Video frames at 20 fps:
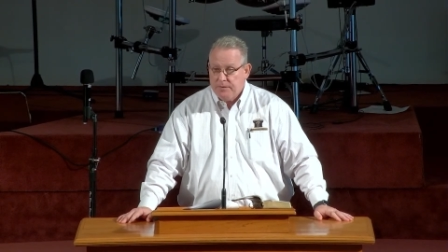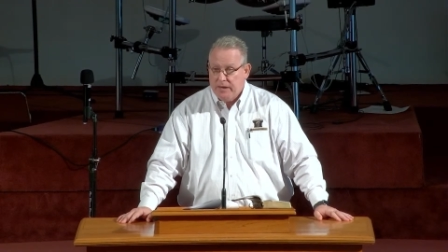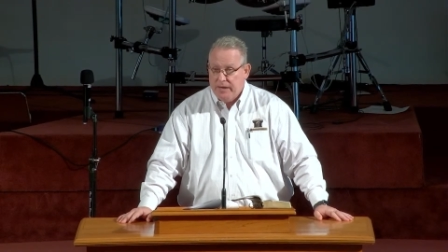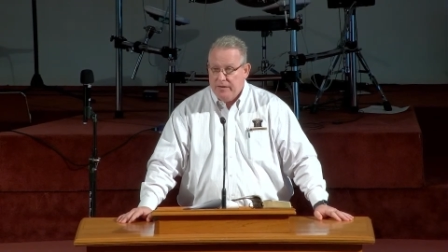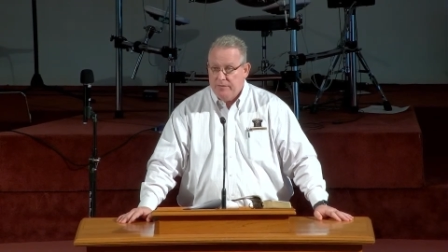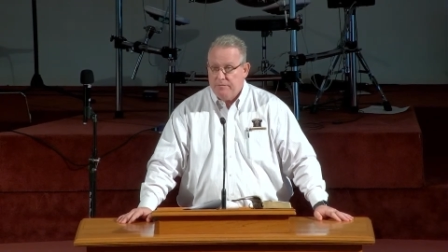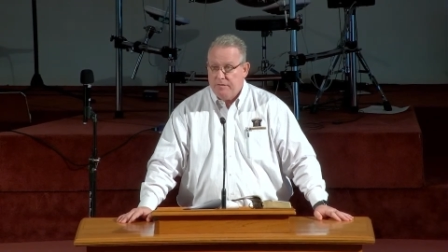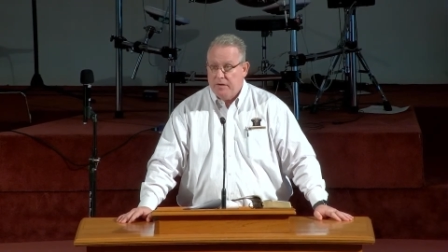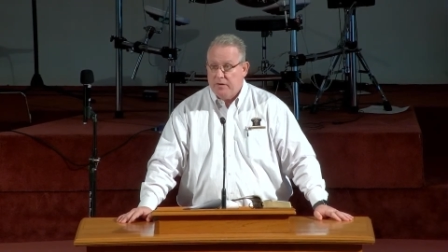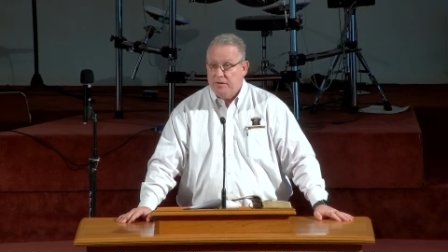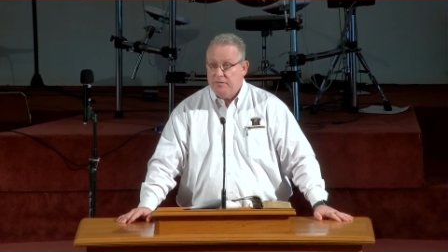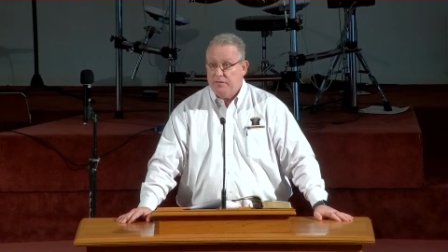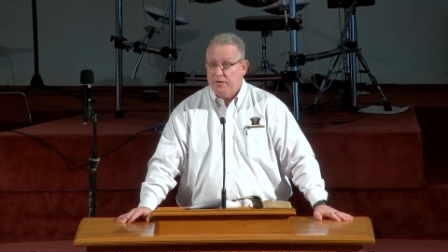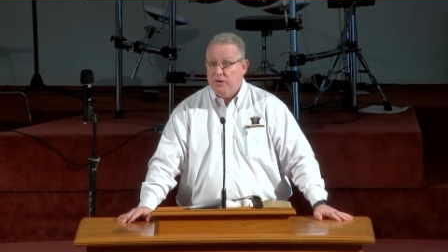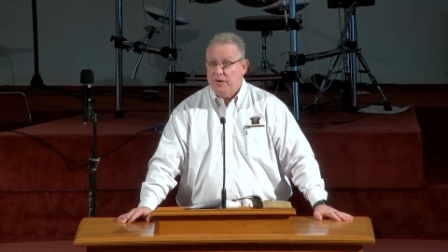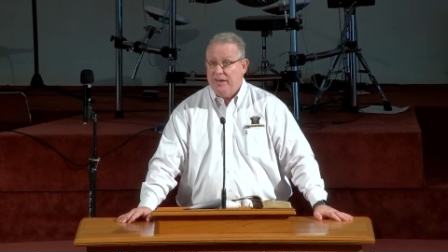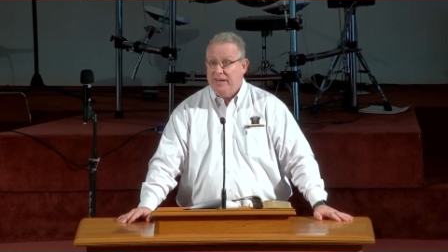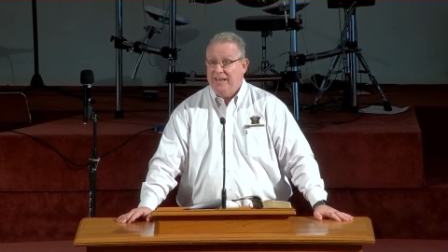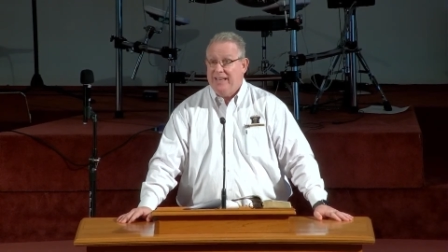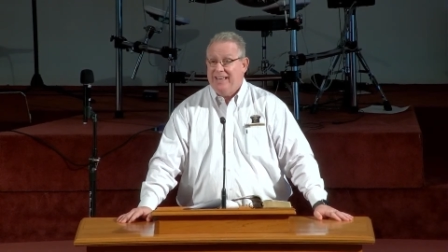and very,
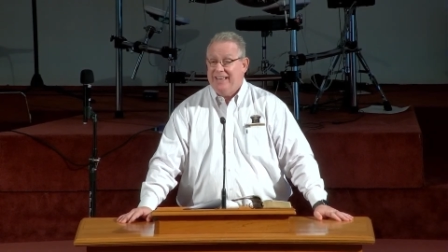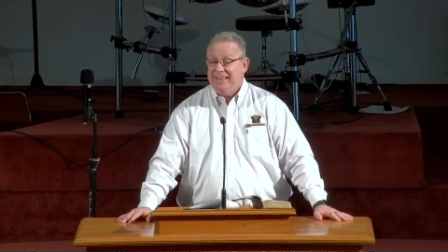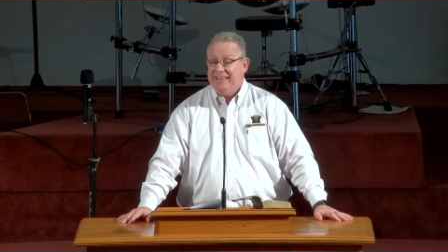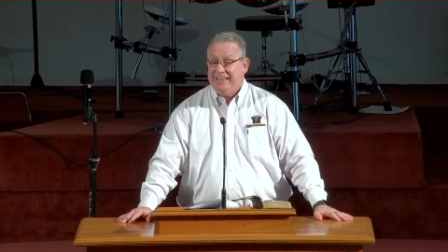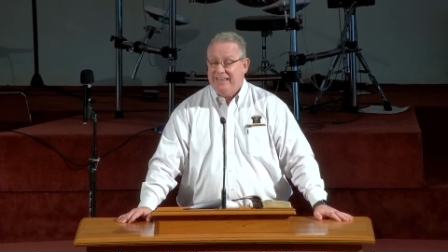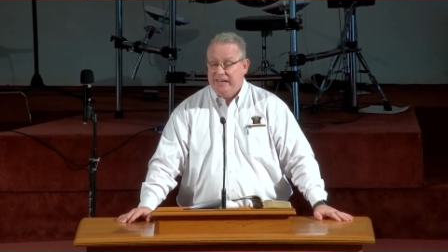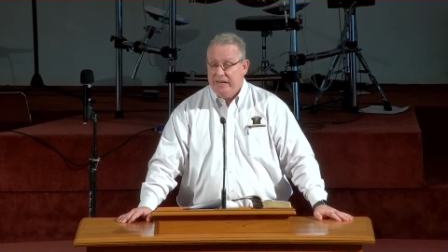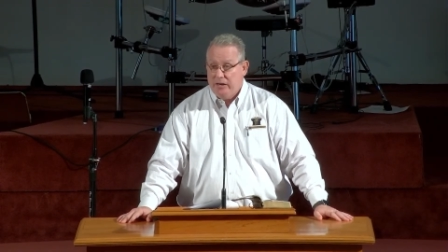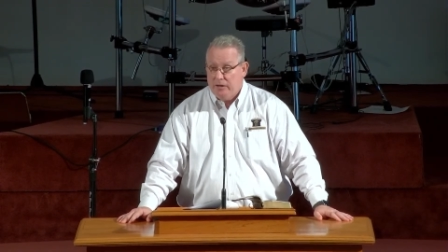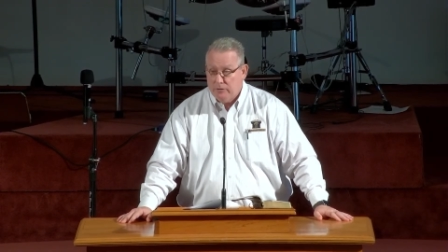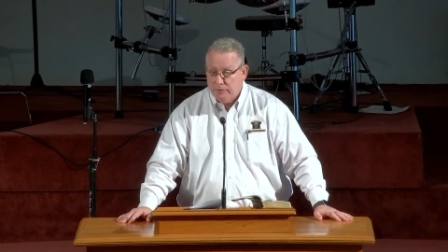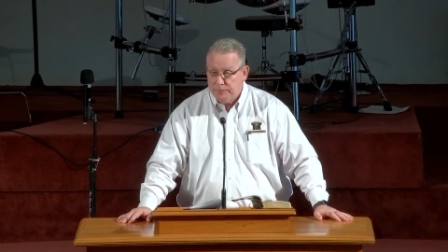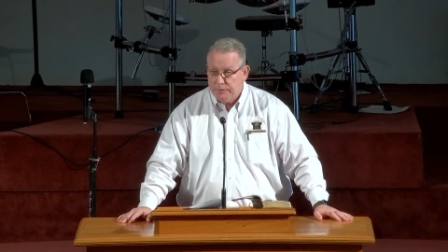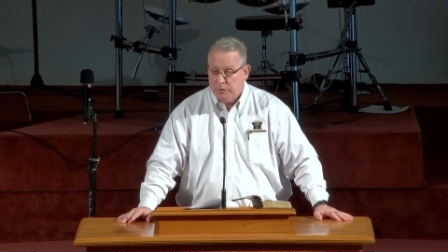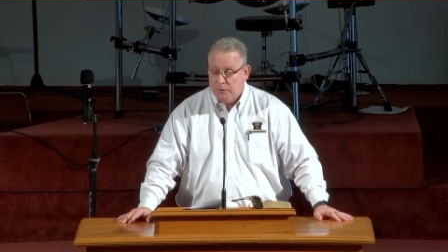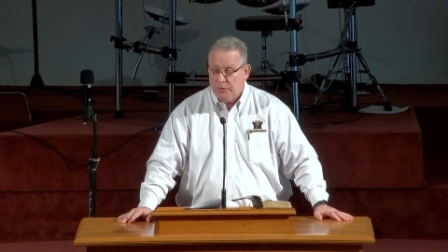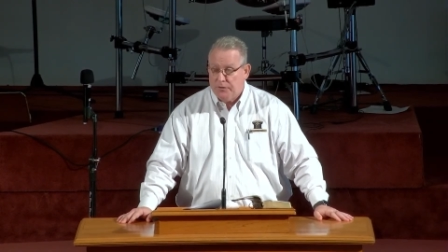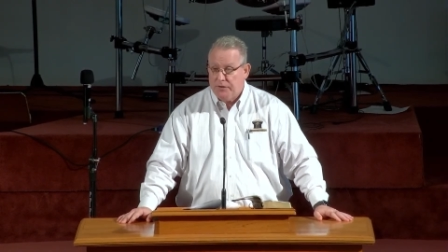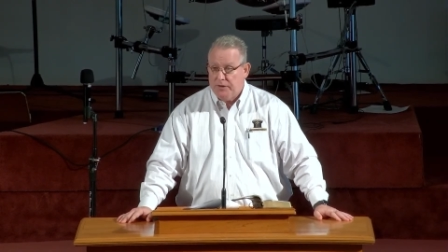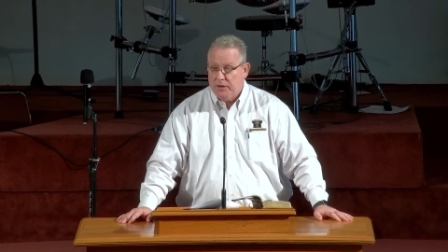very
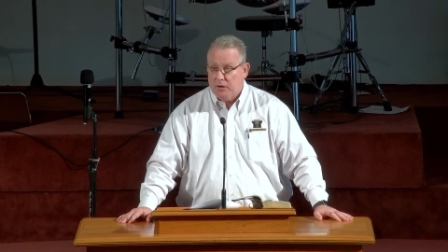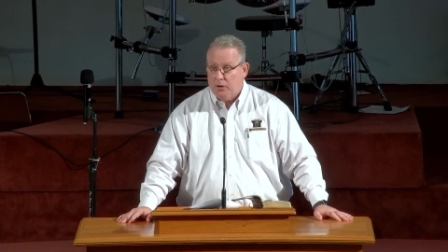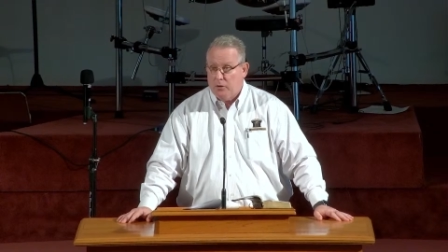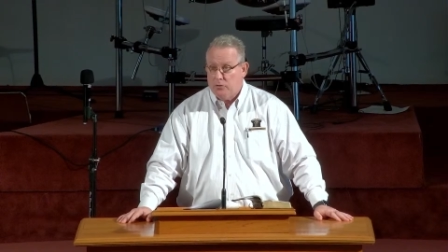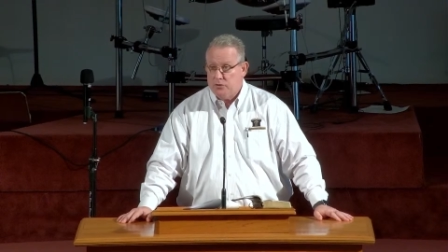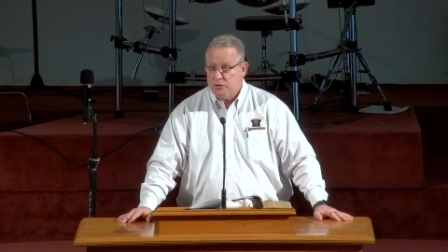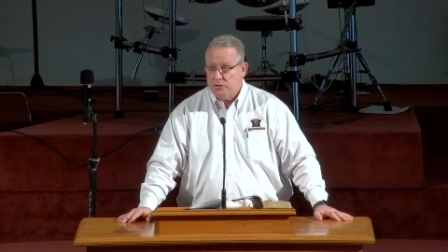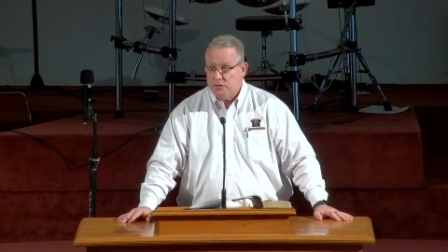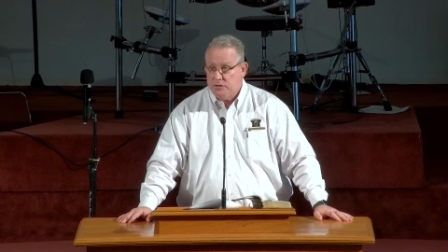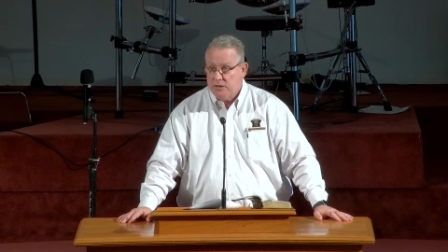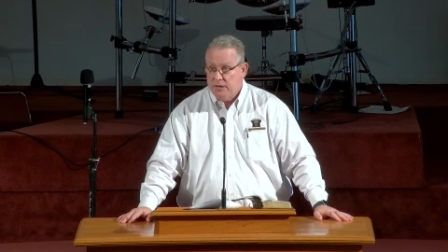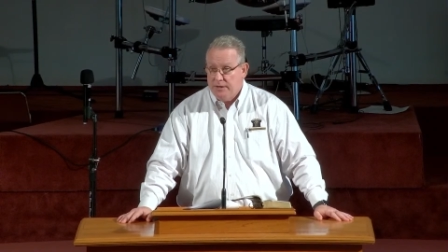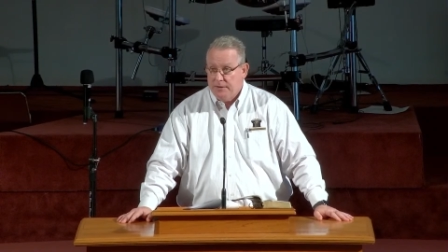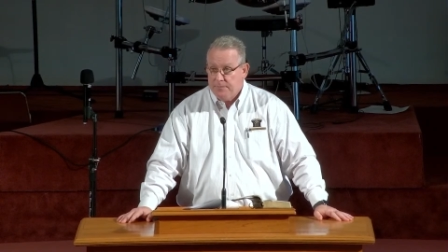careful theologians